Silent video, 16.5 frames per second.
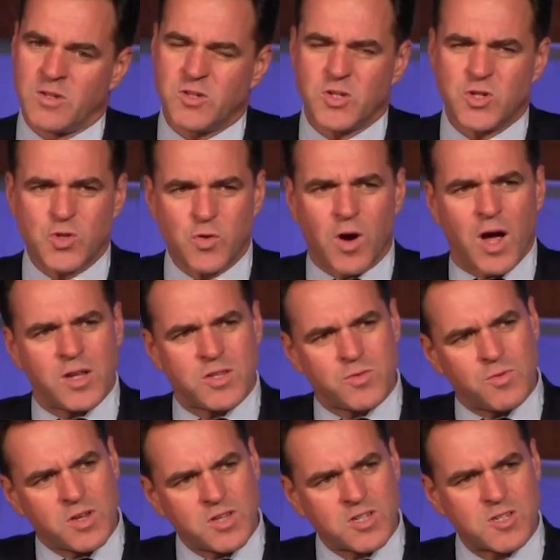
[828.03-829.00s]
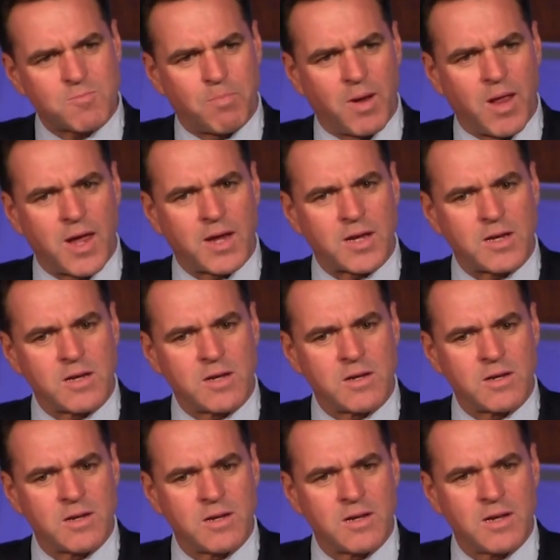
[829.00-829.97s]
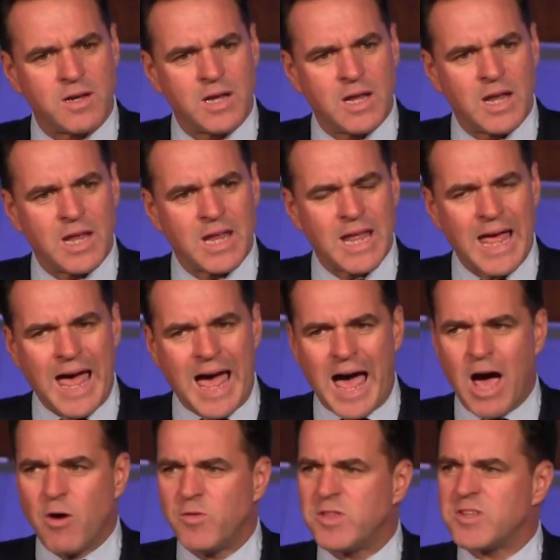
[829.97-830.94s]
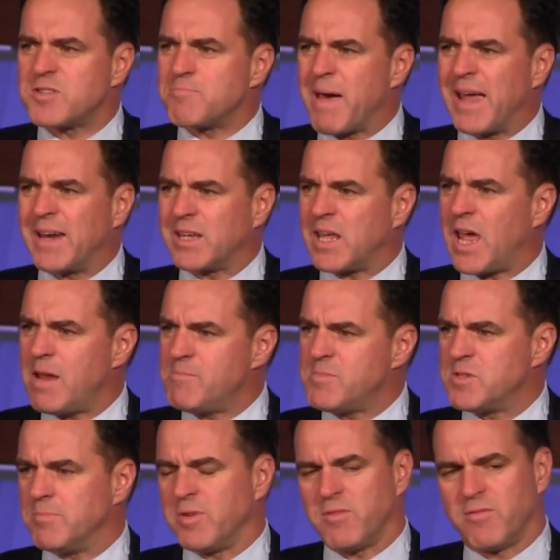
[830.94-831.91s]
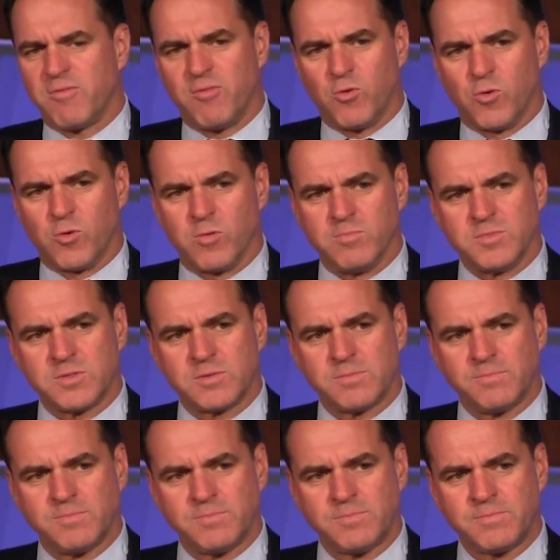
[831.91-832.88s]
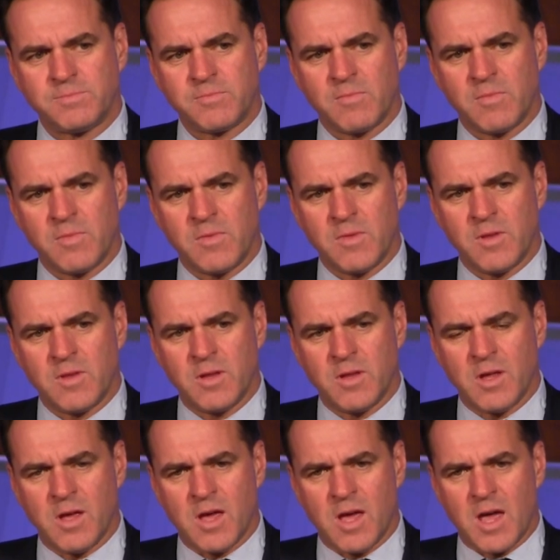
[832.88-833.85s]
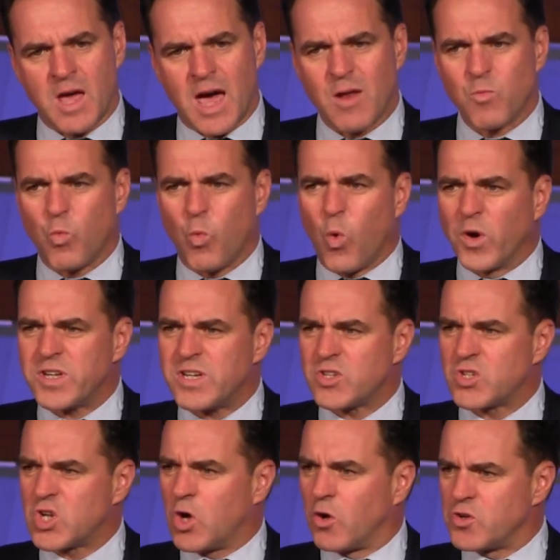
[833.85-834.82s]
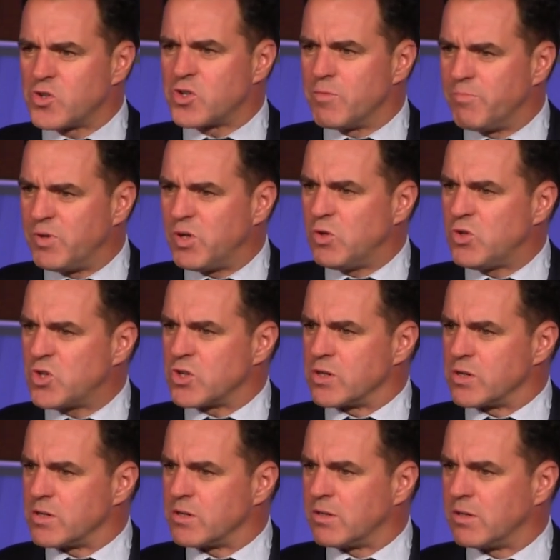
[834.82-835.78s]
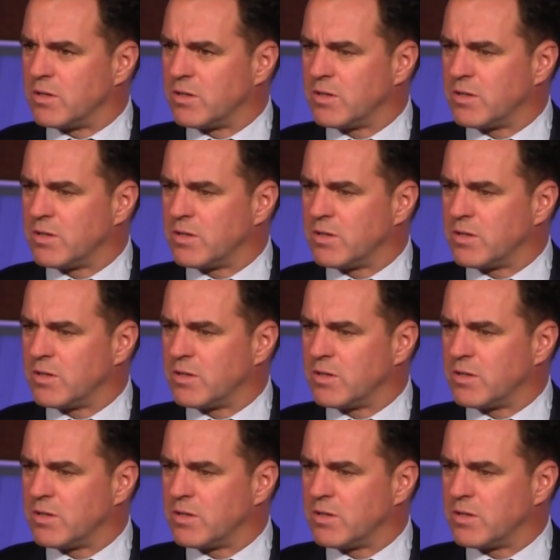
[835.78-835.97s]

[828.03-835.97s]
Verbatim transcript: to try to explain how this man came to be formed and what his contribution